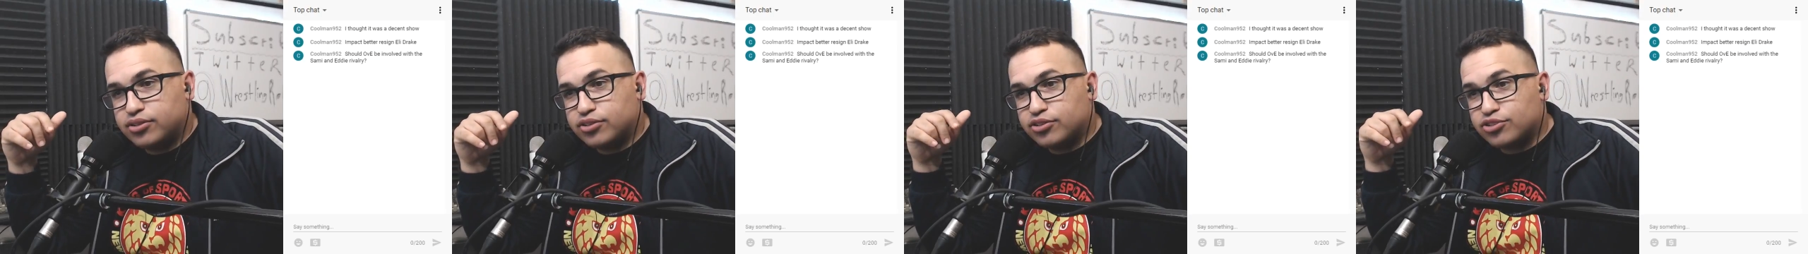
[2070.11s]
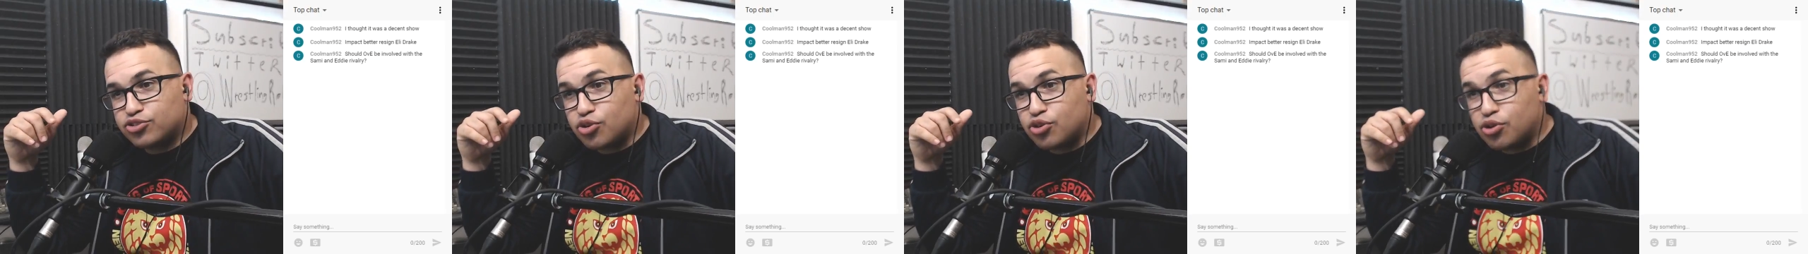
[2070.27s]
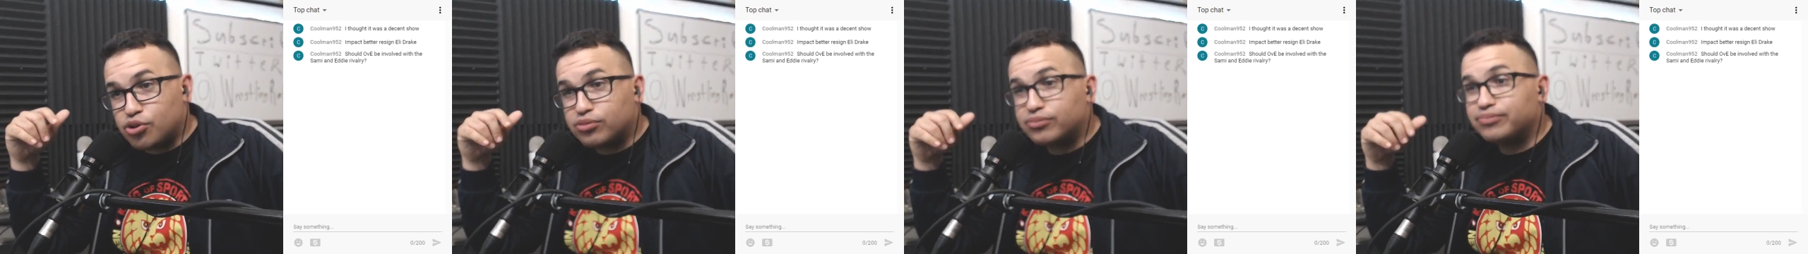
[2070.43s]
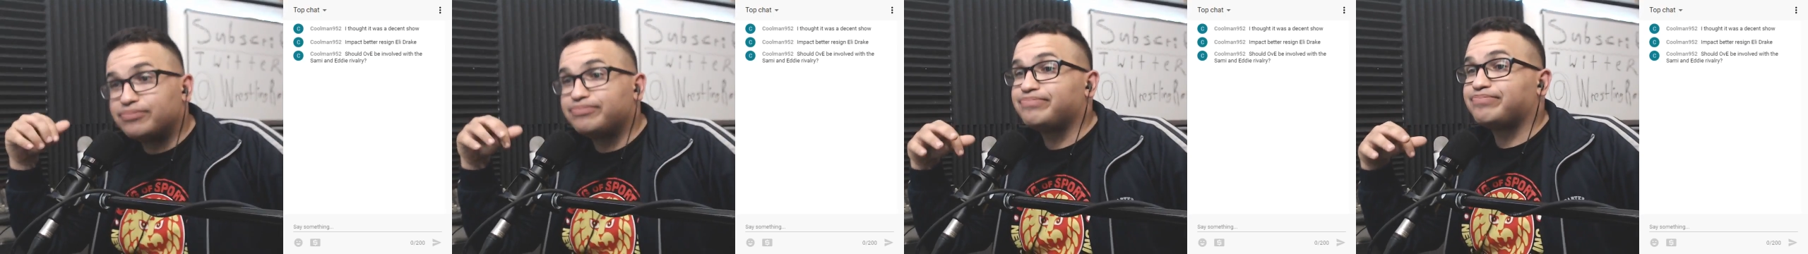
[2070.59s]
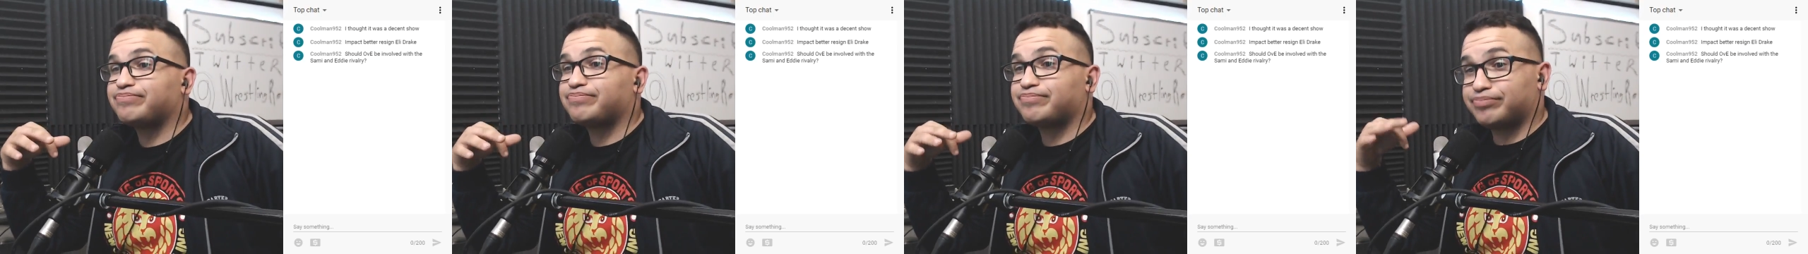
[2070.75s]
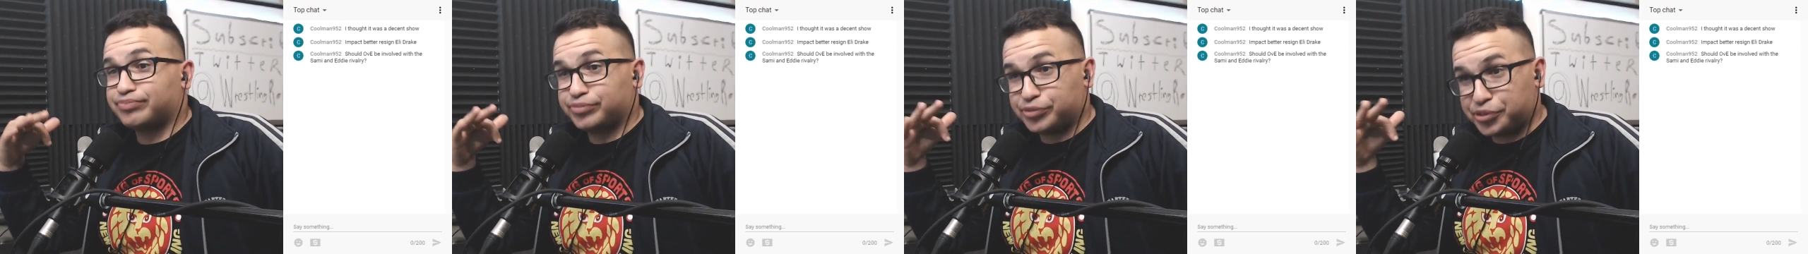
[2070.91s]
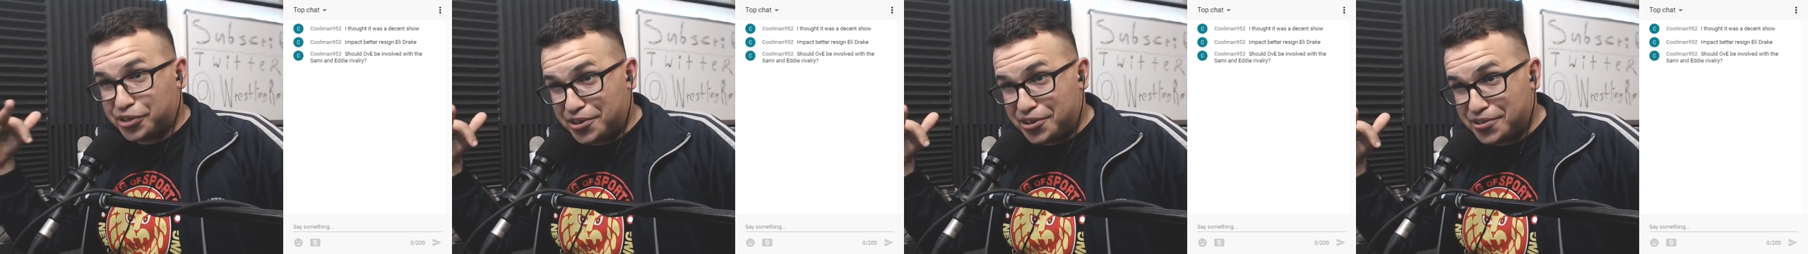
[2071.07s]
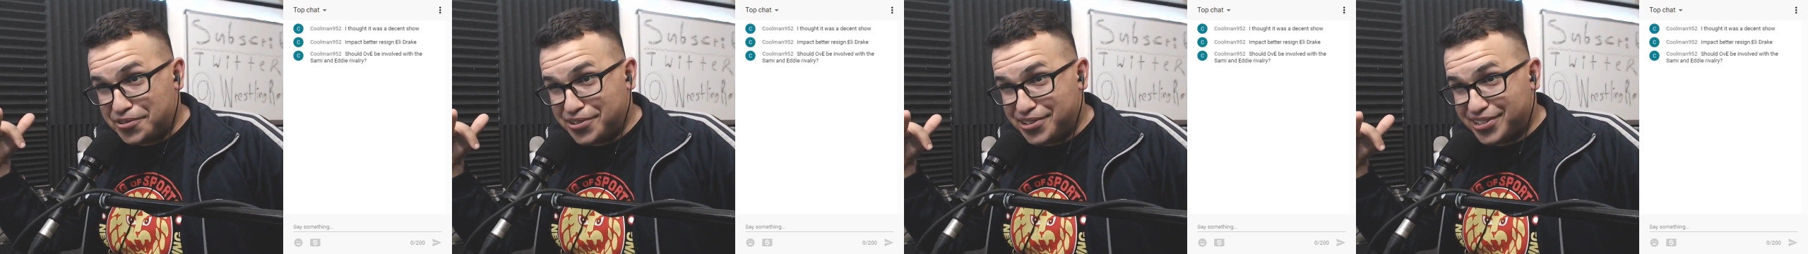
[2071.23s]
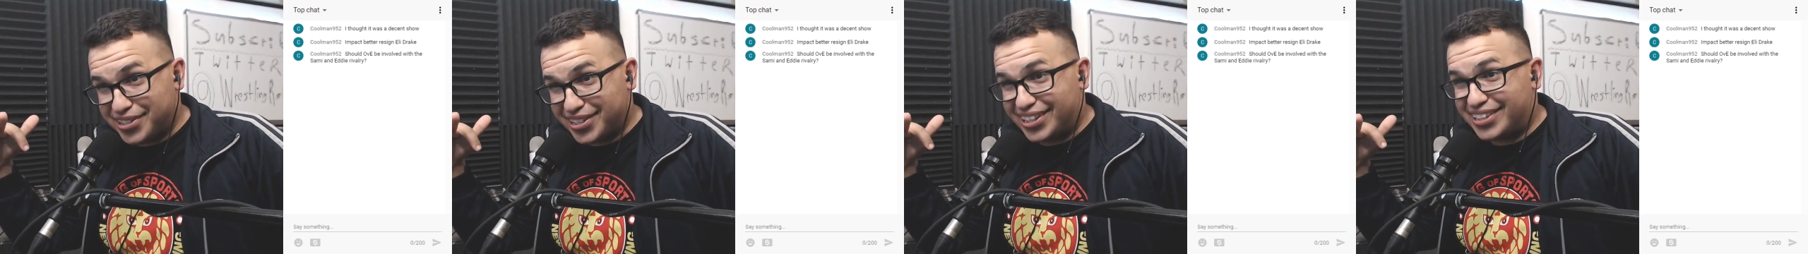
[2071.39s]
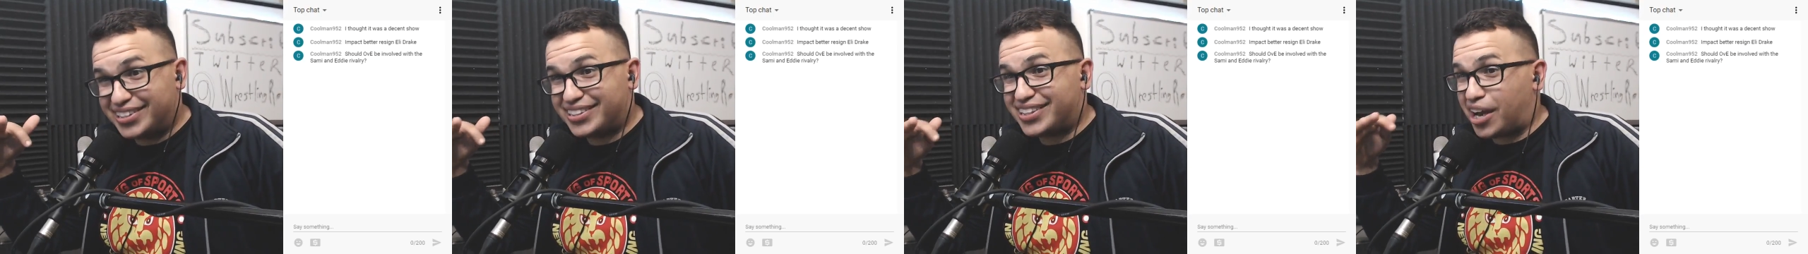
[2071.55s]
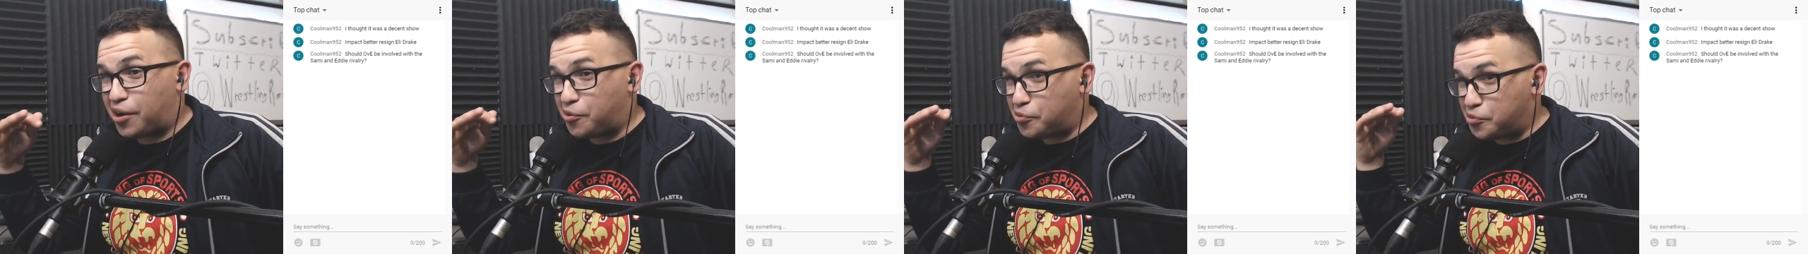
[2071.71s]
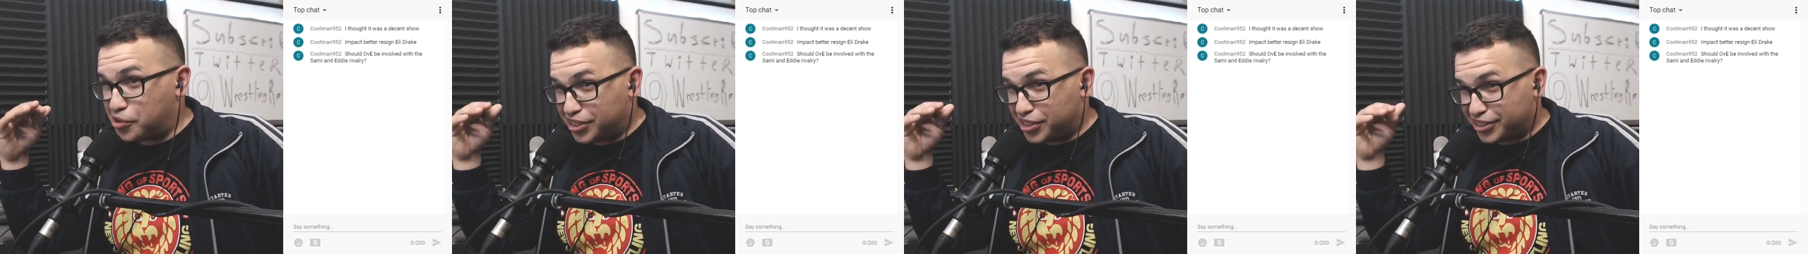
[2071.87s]
So obviously
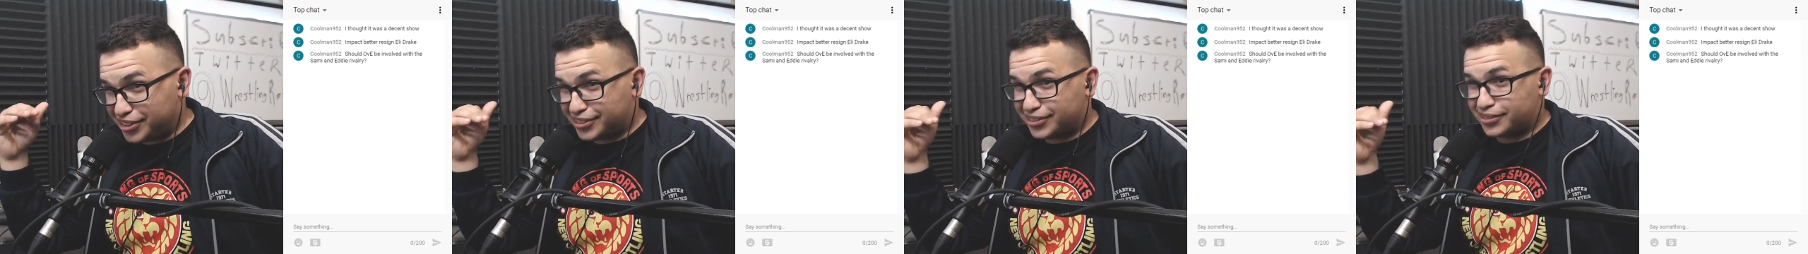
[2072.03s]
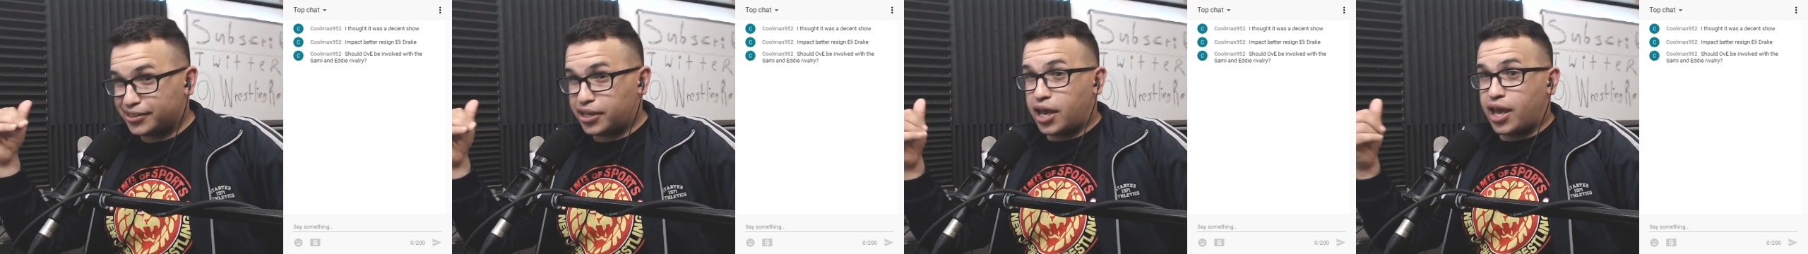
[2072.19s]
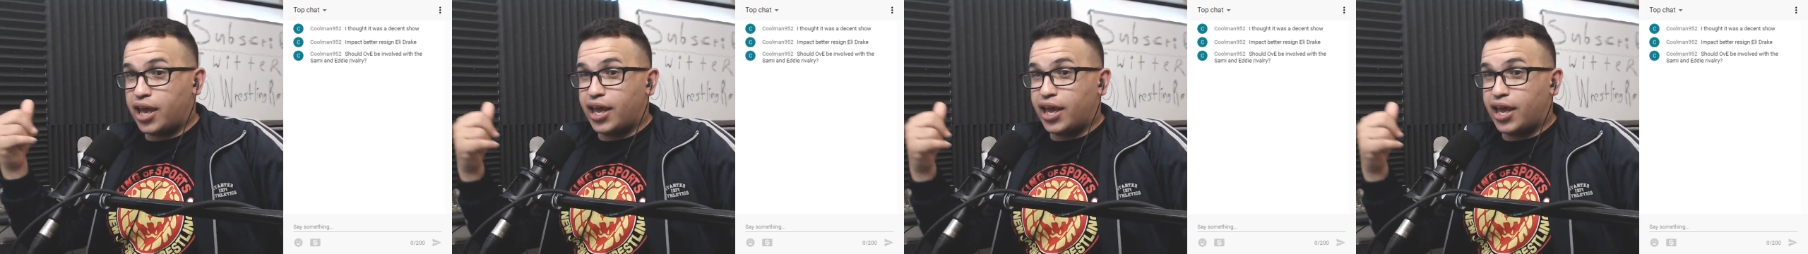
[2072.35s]
that was